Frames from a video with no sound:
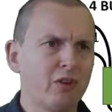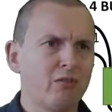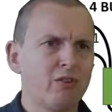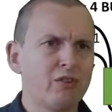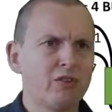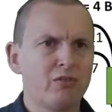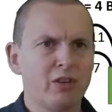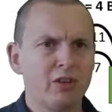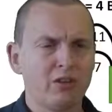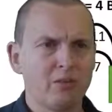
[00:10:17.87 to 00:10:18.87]
For instance, you
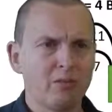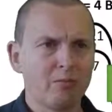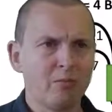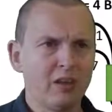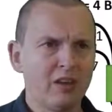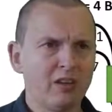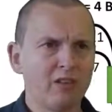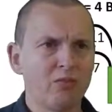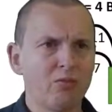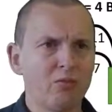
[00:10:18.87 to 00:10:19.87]
can make it
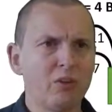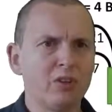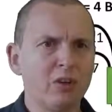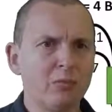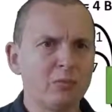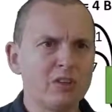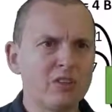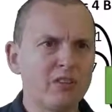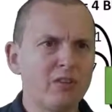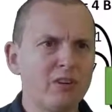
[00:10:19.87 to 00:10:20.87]
into a double
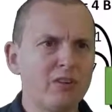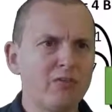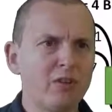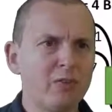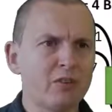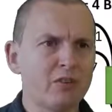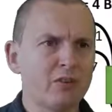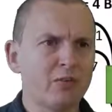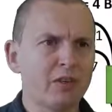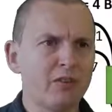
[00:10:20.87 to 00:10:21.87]
Mach-Zehnder interferometer,
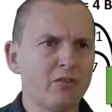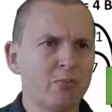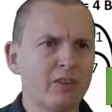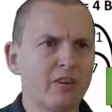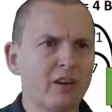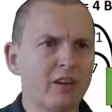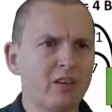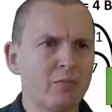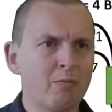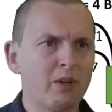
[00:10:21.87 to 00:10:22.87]
where you split the light
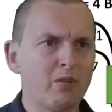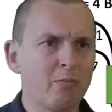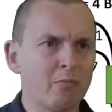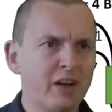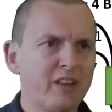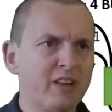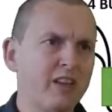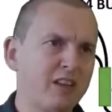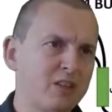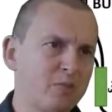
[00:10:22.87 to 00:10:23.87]
up and combine it
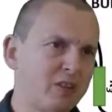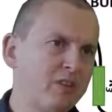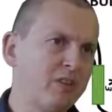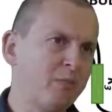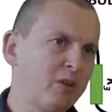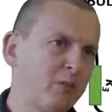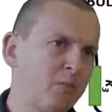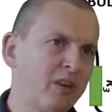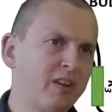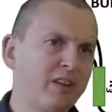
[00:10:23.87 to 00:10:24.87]
again and split it up and
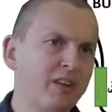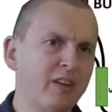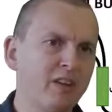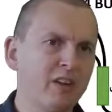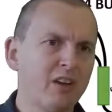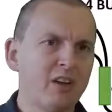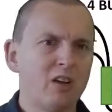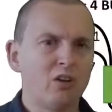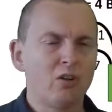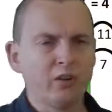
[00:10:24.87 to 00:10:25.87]
combine it again.
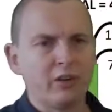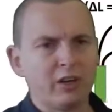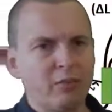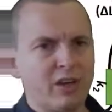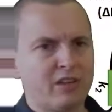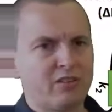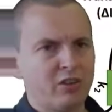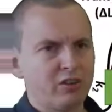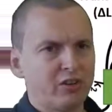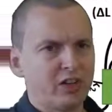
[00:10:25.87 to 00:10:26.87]
Or you can make this
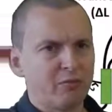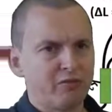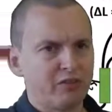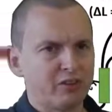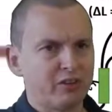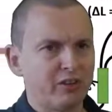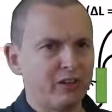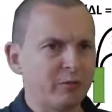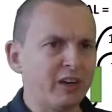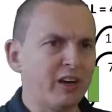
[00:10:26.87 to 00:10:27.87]
other type of filter
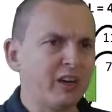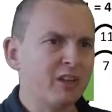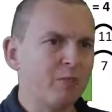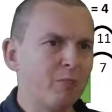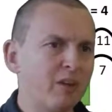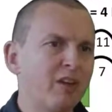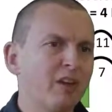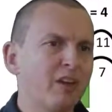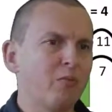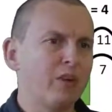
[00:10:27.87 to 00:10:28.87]
here behind me,
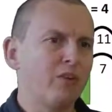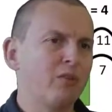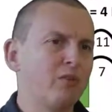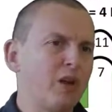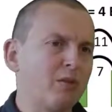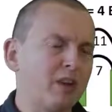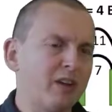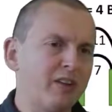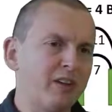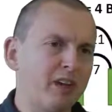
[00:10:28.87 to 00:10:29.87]
where you can route
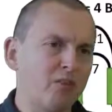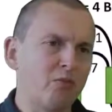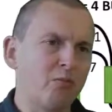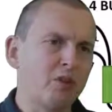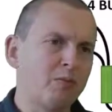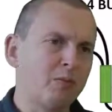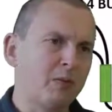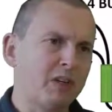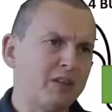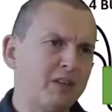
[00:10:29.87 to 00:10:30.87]
light again through multiple
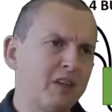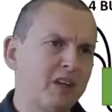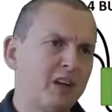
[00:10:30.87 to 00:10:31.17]
paths.